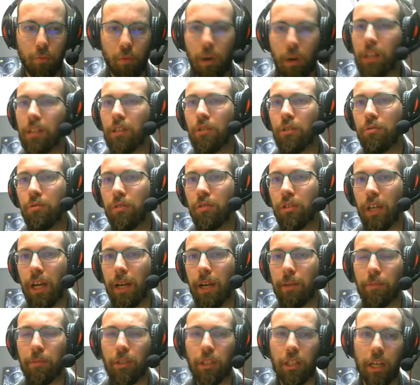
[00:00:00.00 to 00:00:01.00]
we won
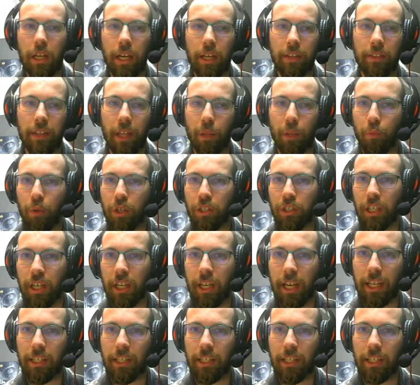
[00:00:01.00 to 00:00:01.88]
2 times, and that